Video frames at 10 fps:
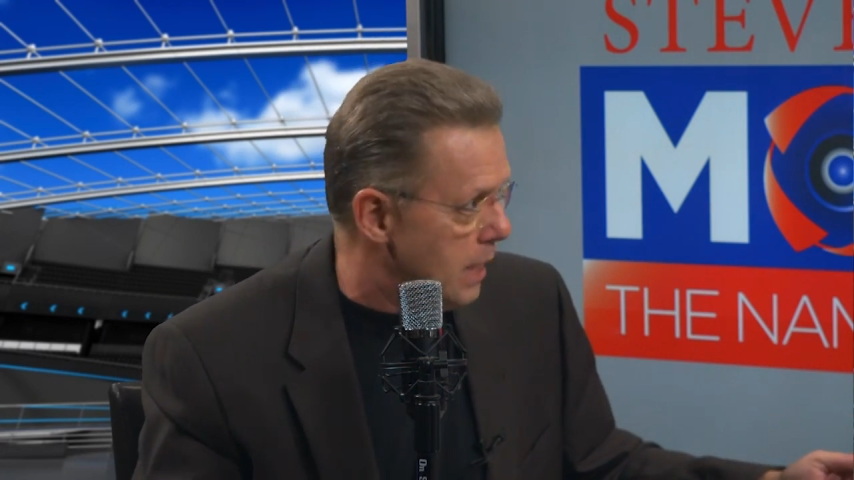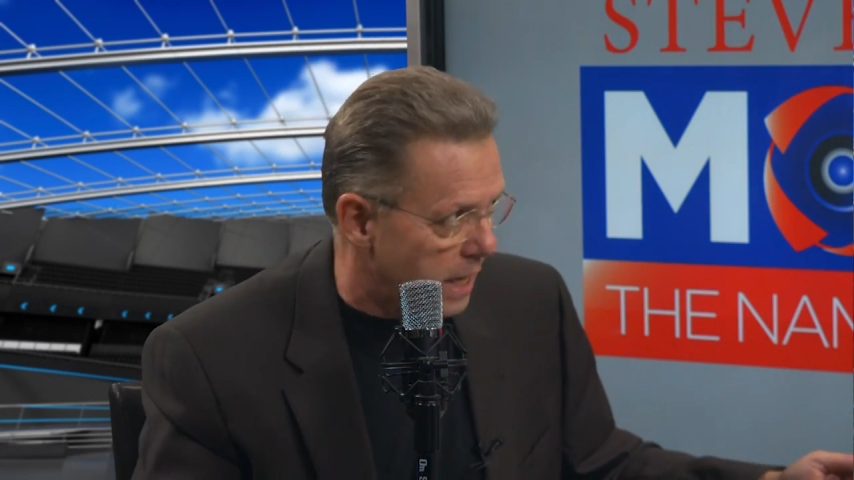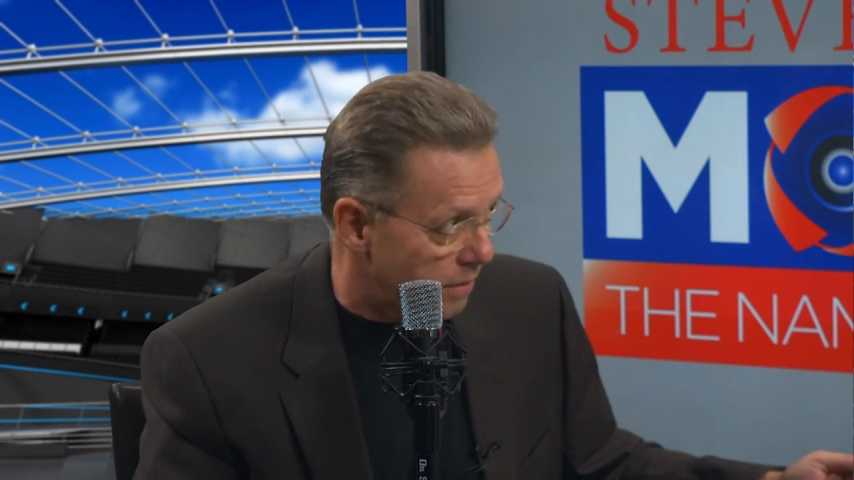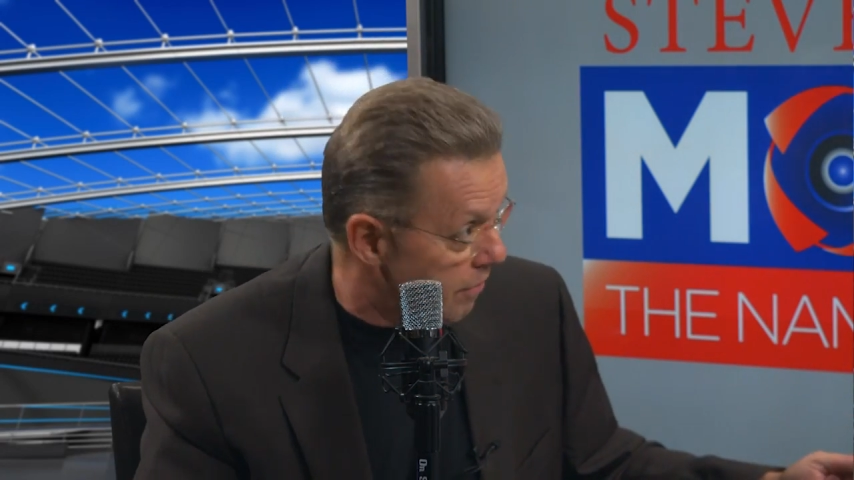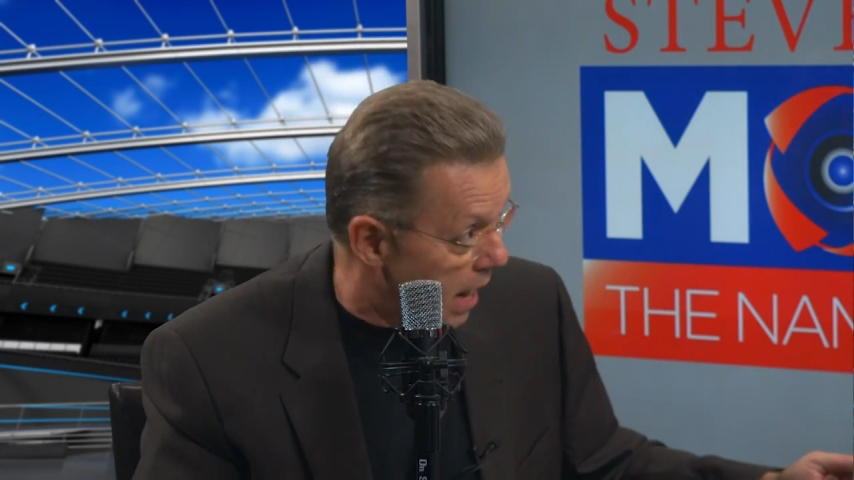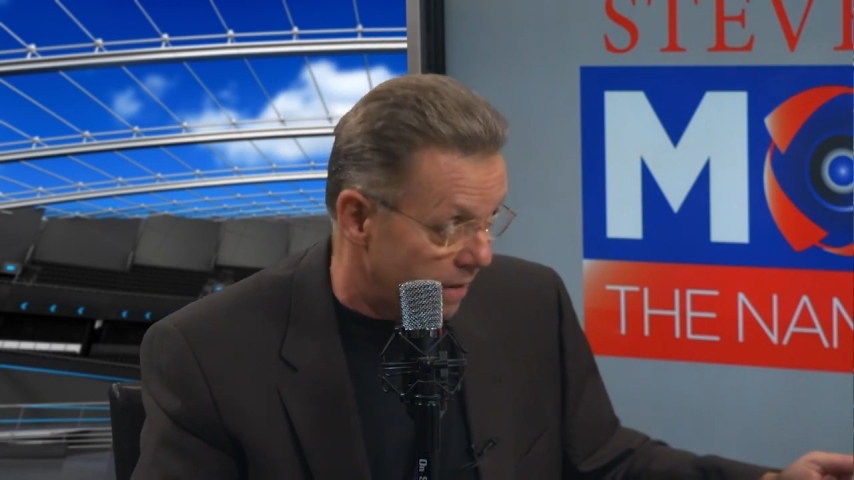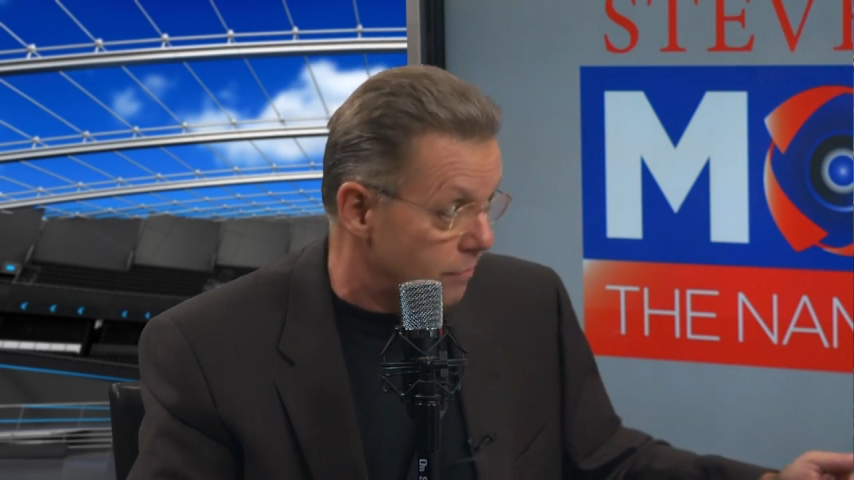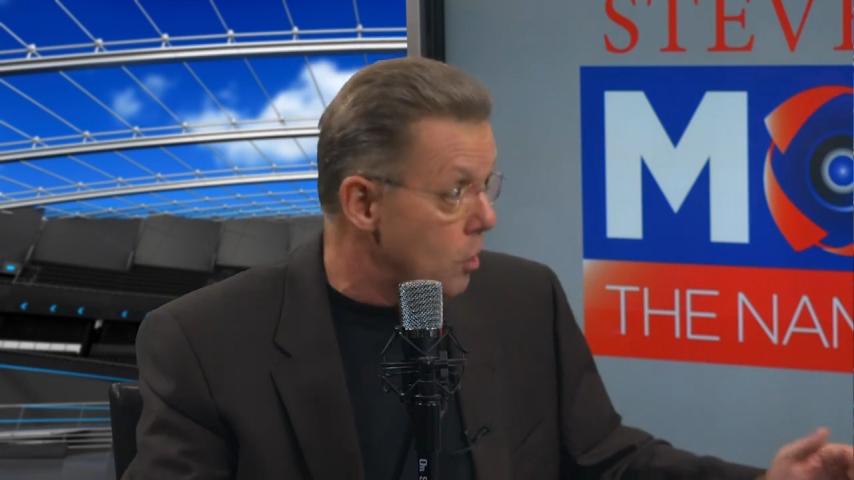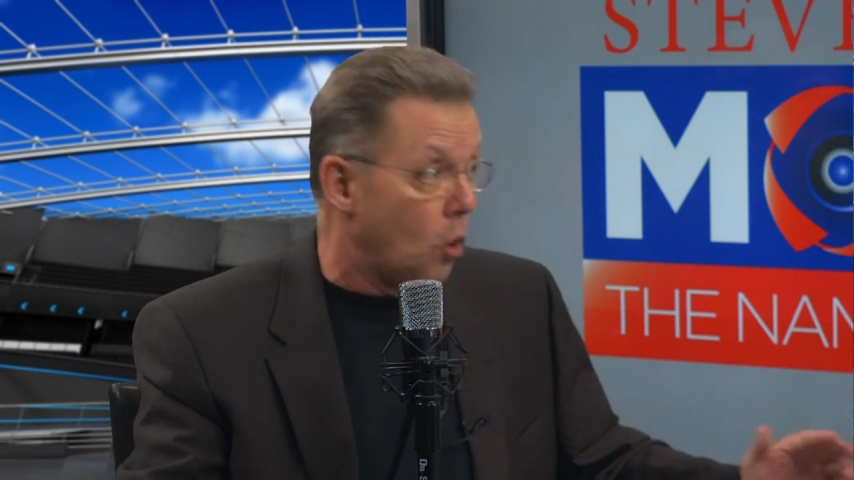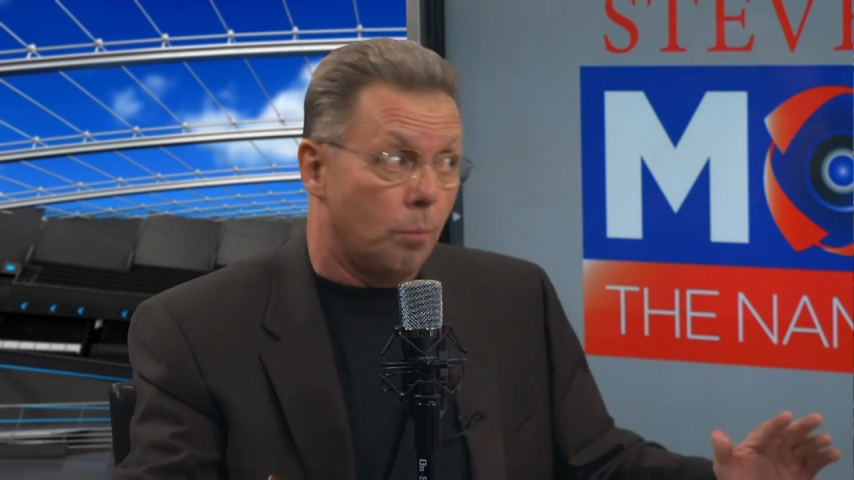
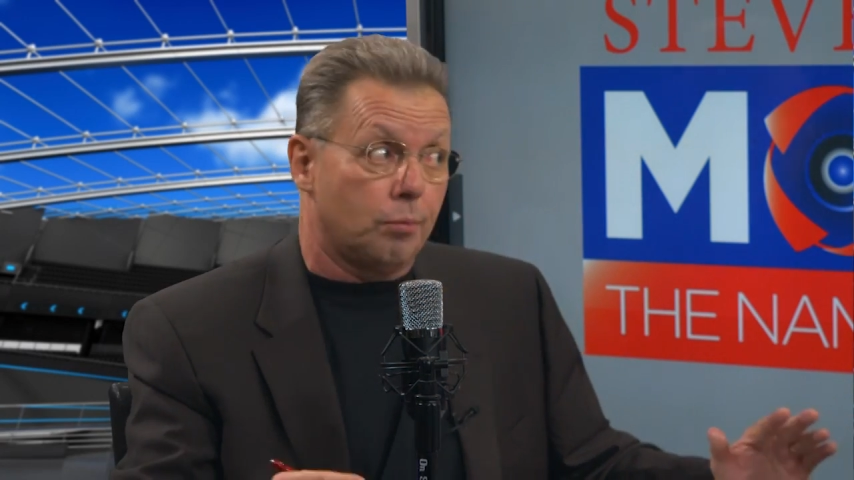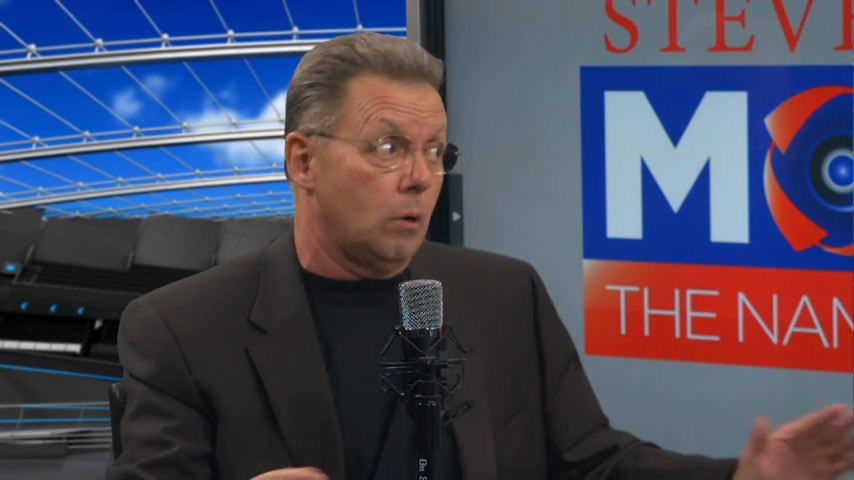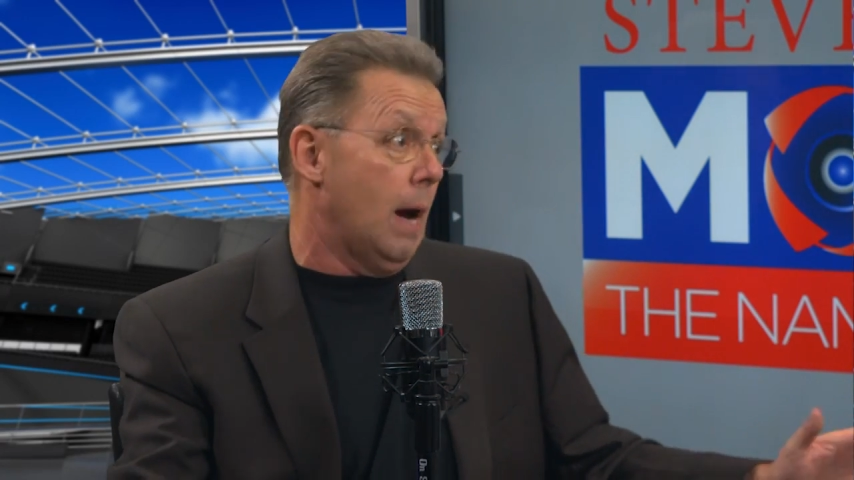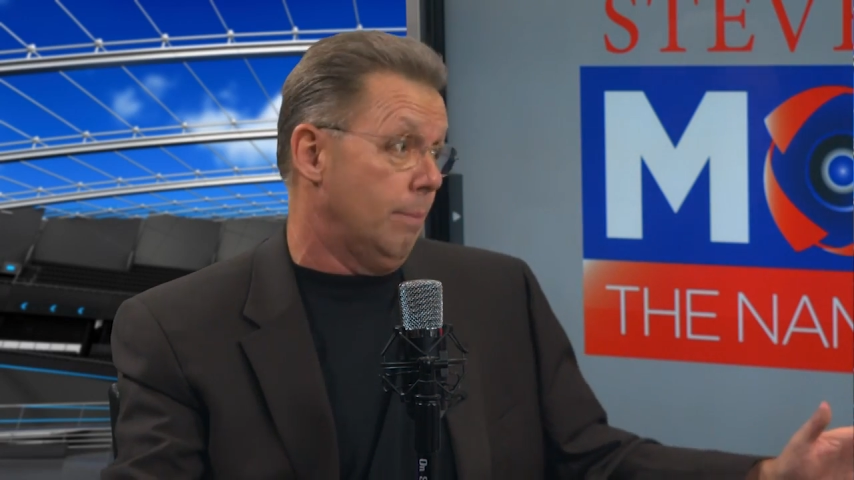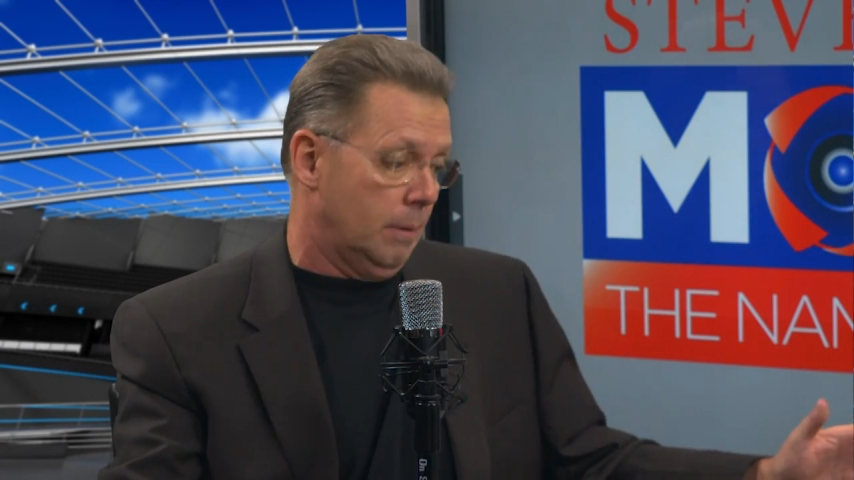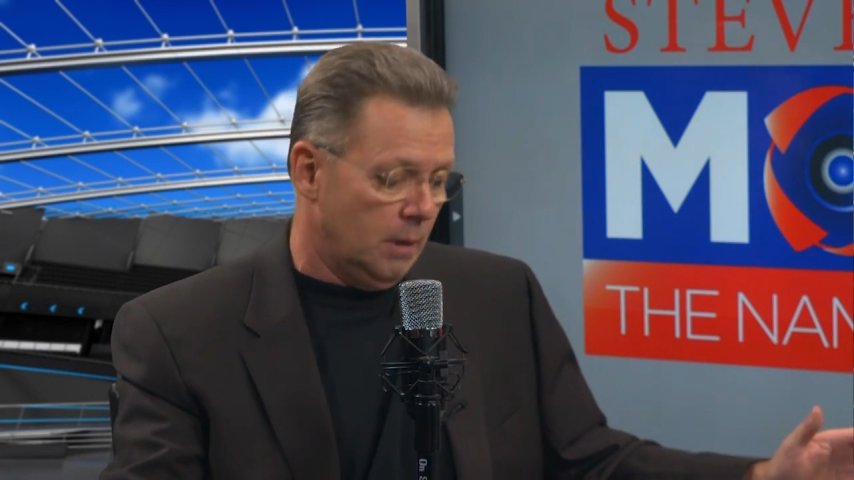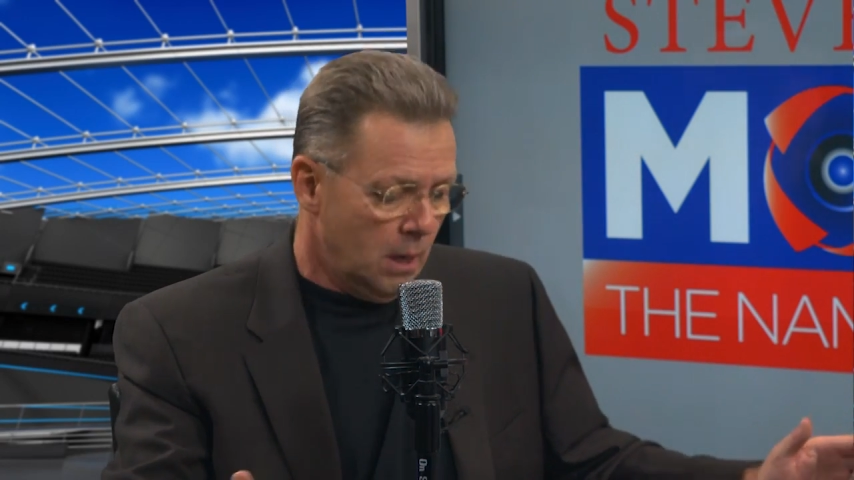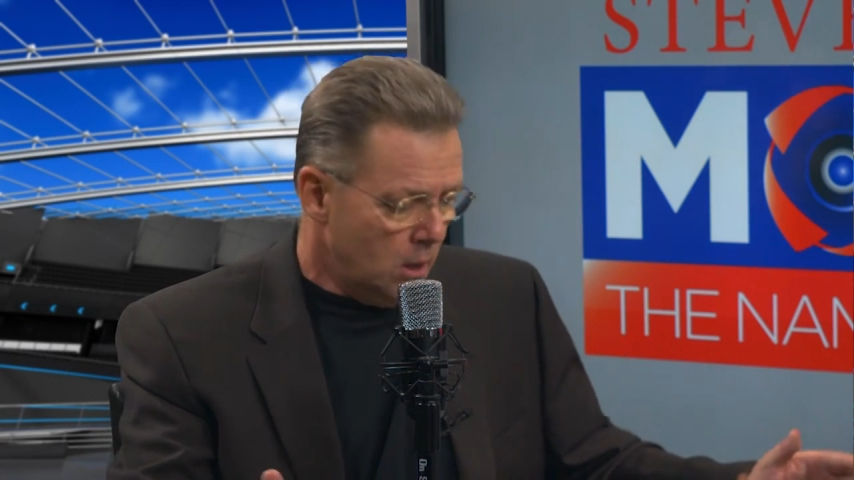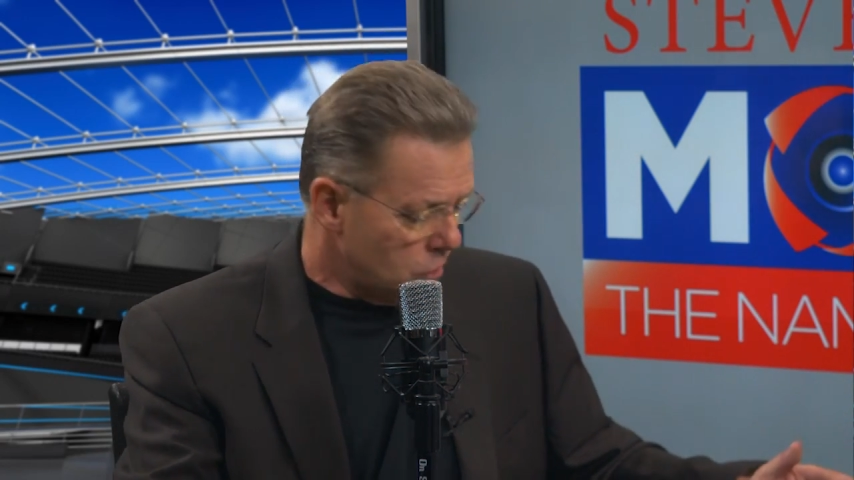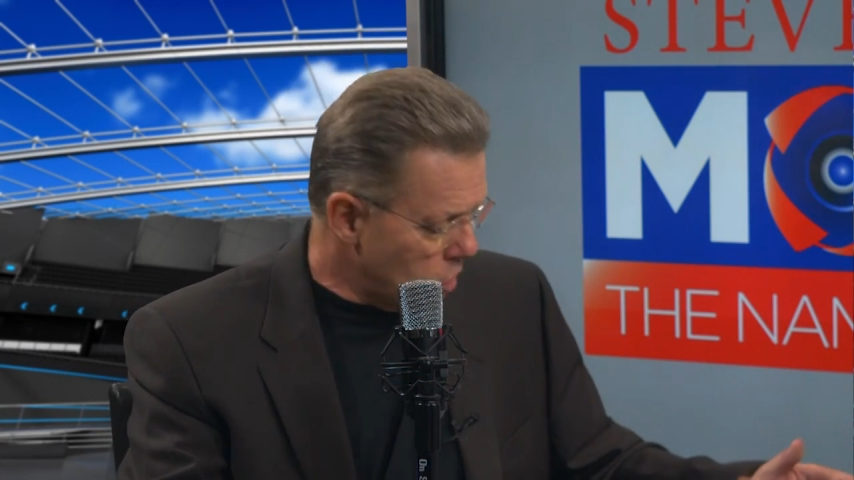95, no mm -hmm. problem. Mm -hmm.